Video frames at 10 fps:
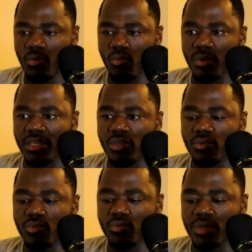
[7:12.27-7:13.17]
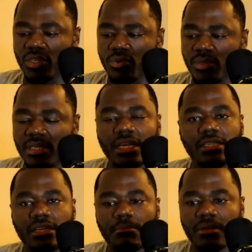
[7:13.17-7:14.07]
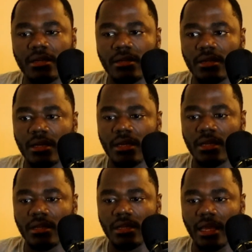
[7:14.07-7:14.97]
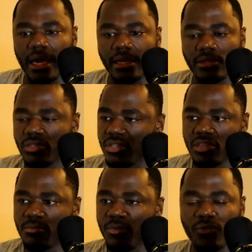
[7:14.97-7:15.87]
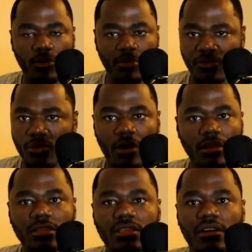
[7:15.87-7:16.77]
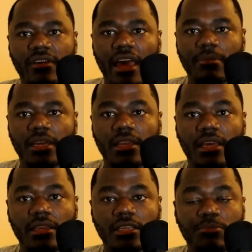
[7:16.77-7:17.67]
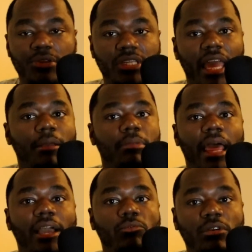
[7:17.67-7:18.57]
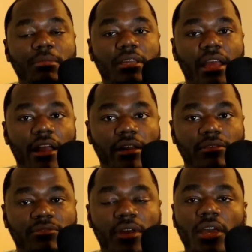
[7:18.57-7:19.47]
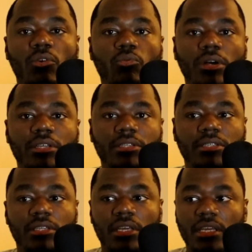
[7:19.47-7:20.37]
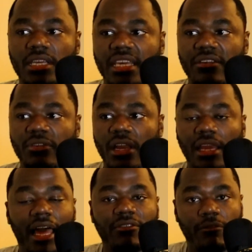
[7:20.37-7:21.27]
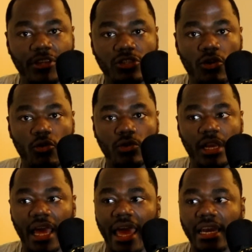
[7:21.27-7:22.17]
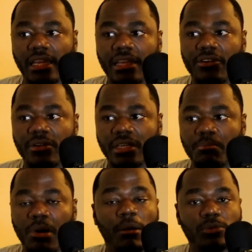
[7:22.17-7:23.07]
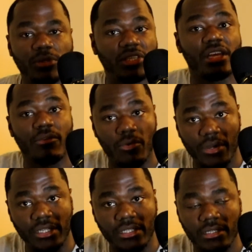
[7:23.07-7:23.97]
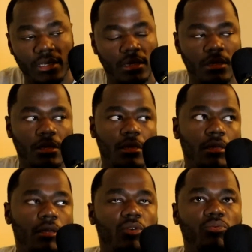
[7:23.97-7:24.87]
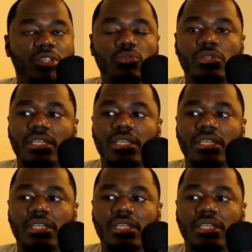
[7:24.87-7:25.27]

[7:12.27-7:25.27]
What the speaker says: when you say something like this is before all this stuff happened, and then this protect black women narrative was given a life of its own and literally pumped with steroids. When you